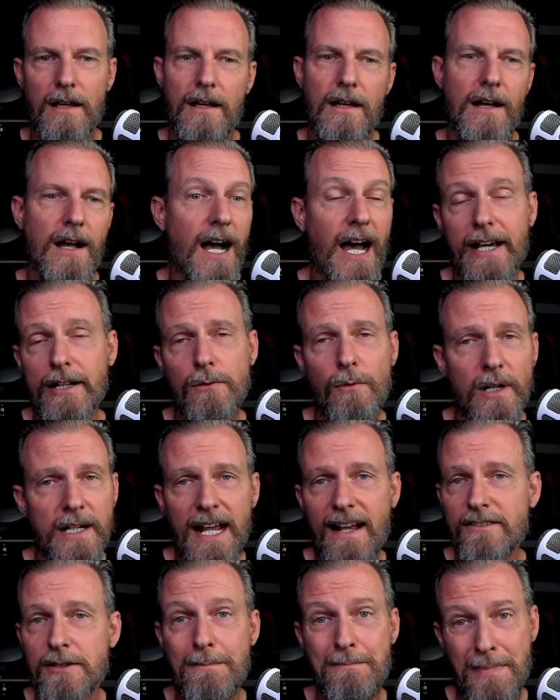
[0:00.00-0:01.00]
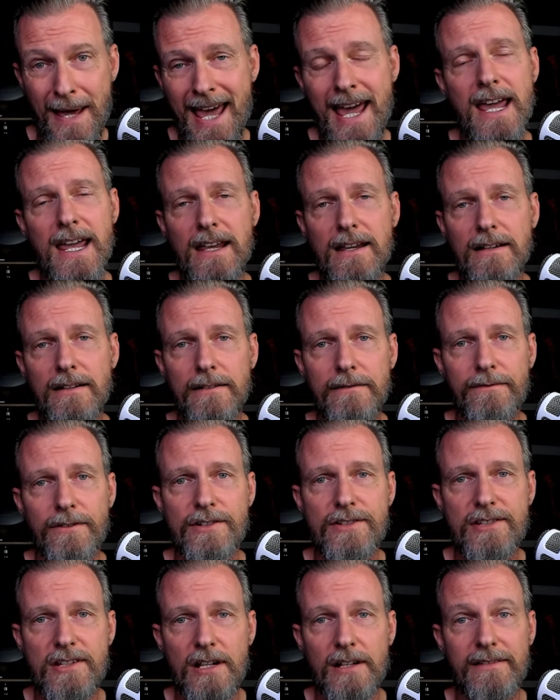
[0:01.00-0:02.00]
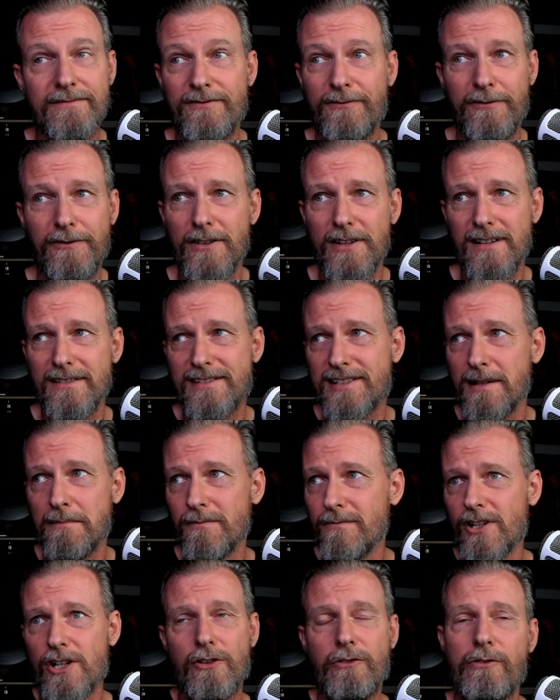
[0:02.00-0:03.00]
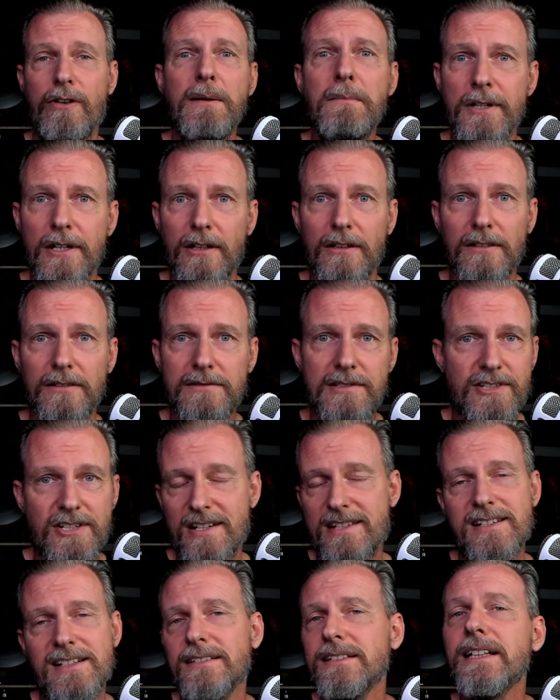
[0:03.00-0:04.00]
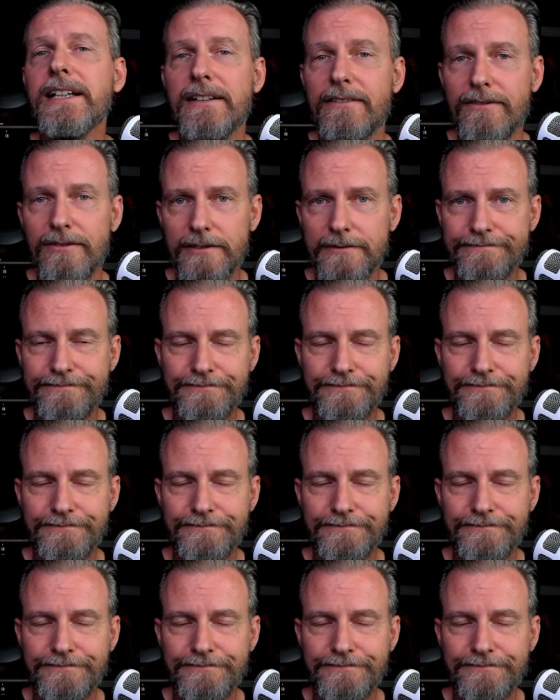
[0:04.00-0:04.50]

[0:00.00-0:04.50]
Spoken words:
I don't want to have to pay for some criminal just to live.